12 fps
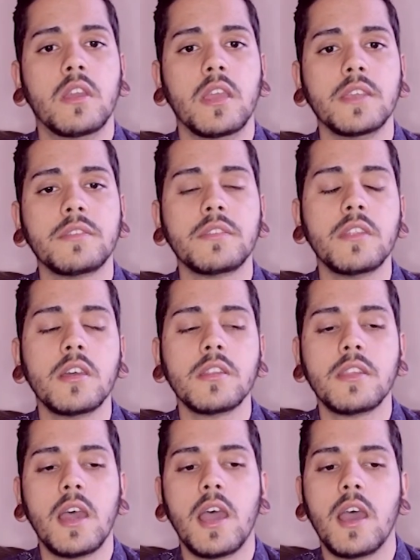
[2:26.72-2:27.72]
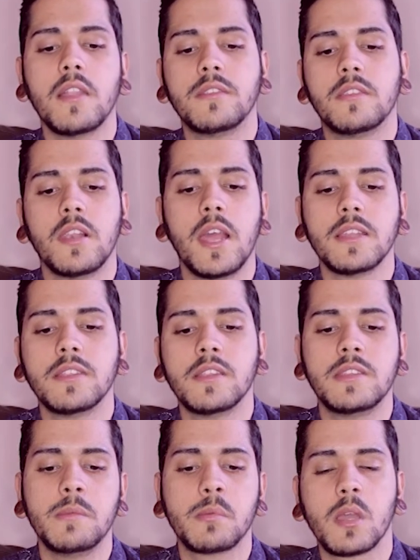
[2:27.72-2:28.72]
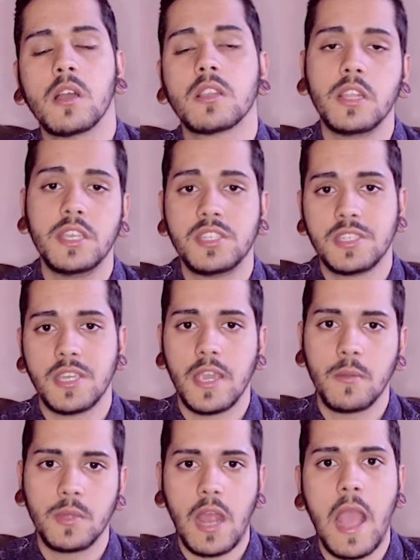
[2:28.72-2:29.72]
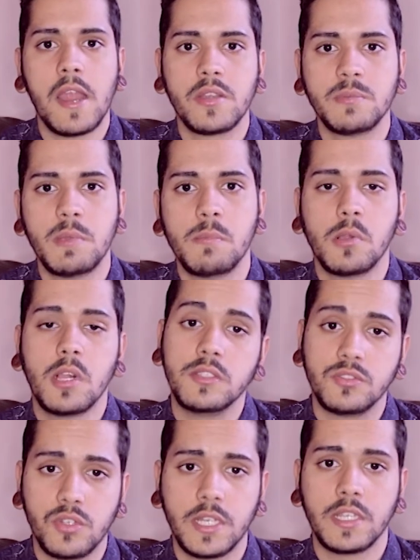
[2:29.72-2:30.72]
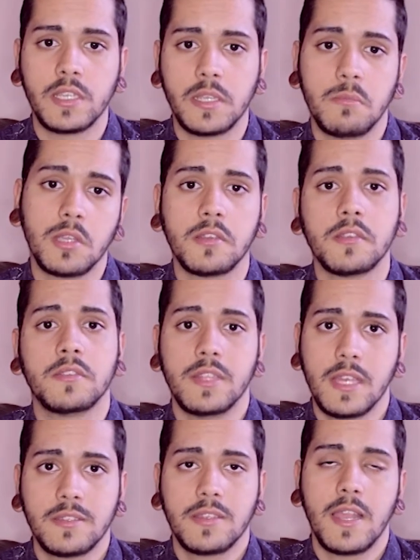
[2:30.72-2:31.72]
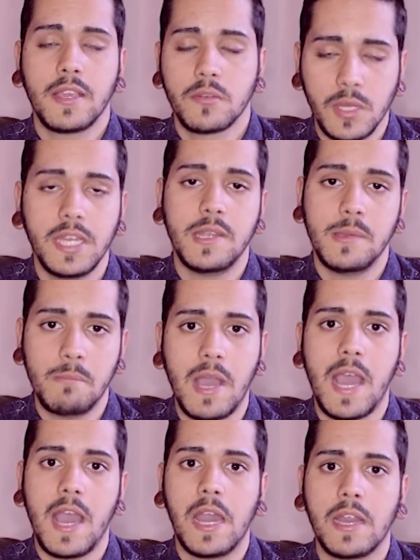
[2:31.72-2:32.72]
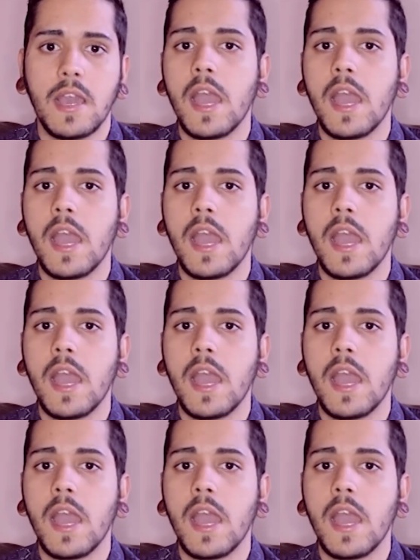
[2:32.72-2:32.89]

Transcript: it's not that like the typical cliche with Irish people and drinking, because that's like really bad.